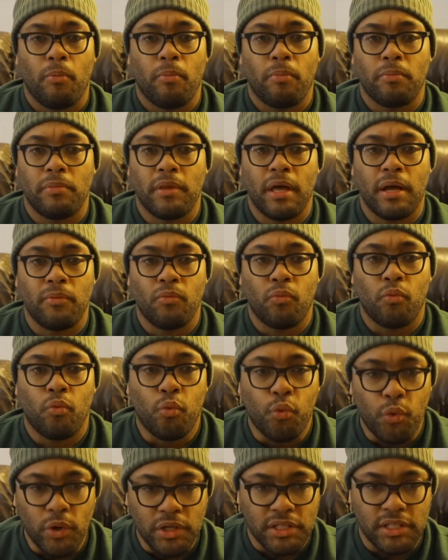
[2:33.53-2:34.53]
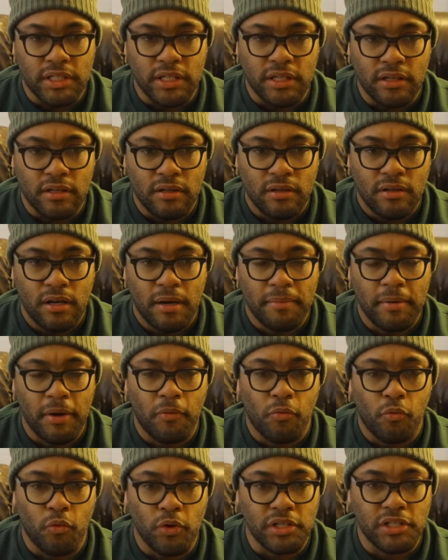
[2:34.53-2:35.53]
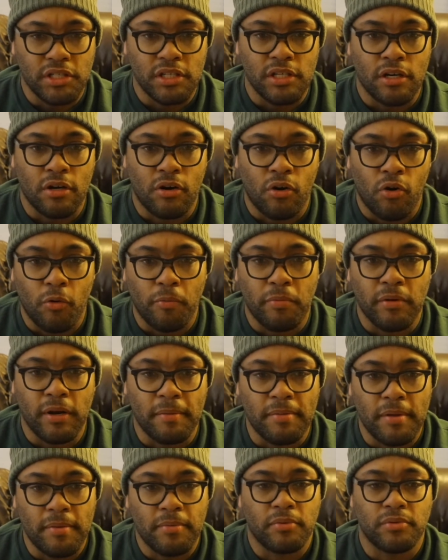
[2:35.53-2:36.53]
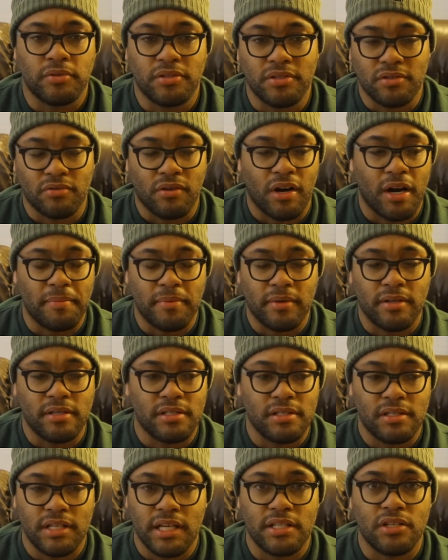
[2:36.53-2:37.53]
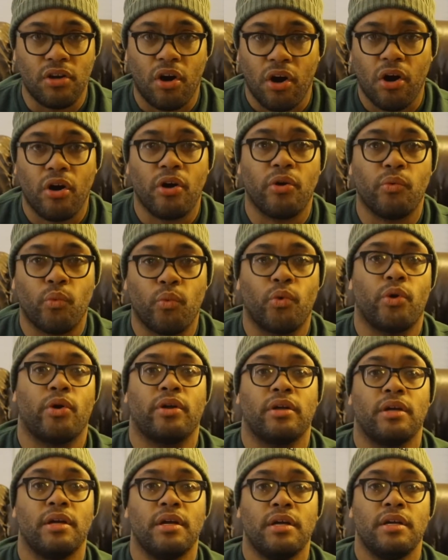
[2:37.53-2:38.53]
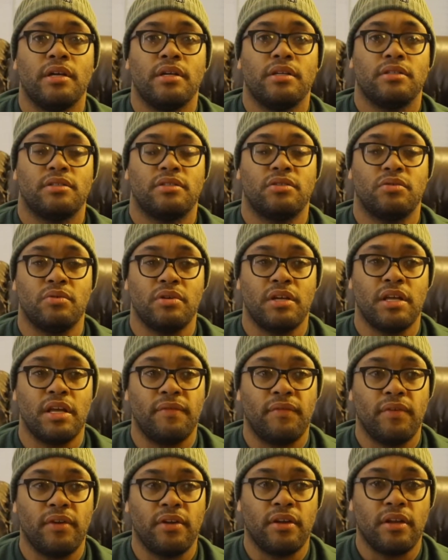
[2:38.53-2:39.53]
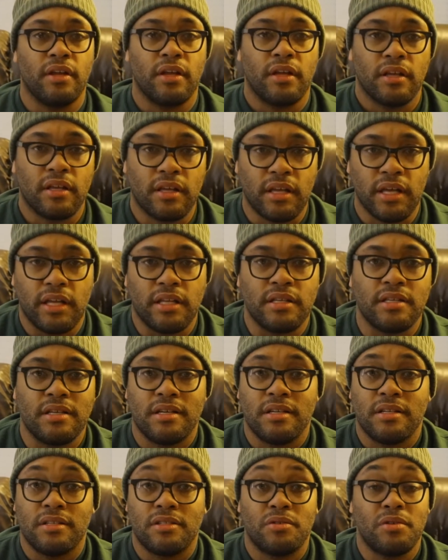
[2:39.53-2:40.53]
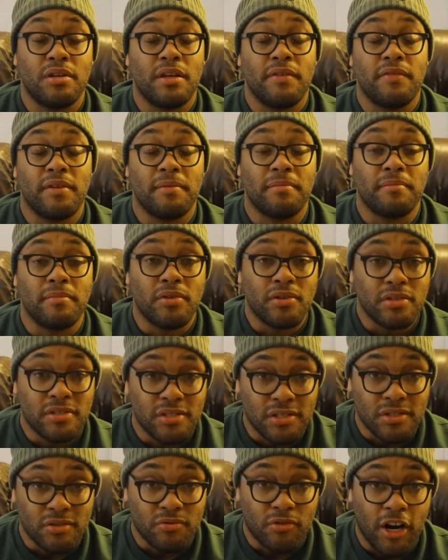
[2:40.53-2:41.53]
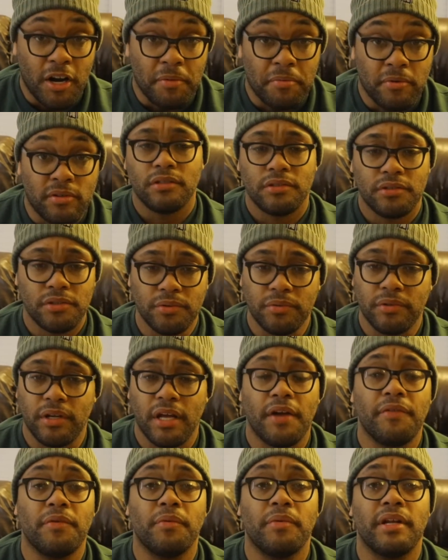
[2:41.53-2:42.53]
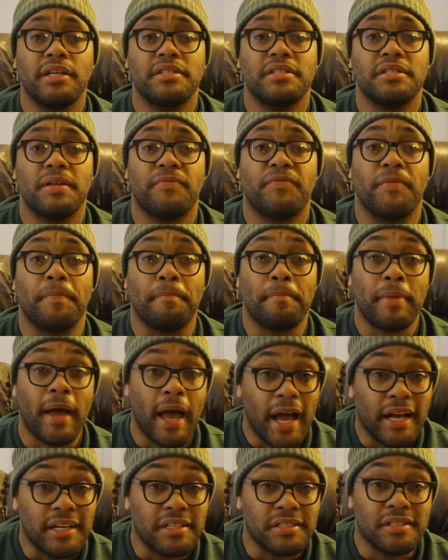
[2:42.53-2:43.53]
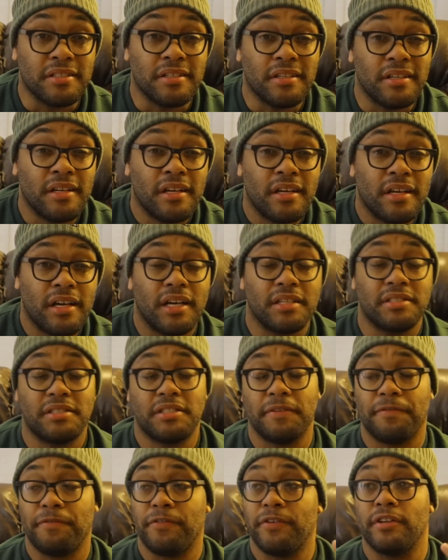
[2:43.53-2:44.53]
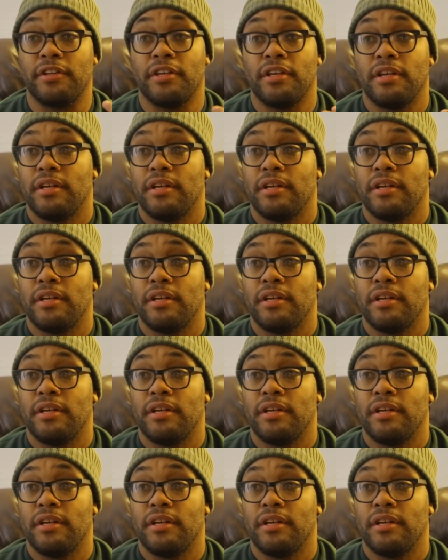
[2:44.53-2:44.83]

not wishing or hoping that people subscribe because it takes hard work to even get to even a million subscribers. Shoot, everyone has a different passion, a different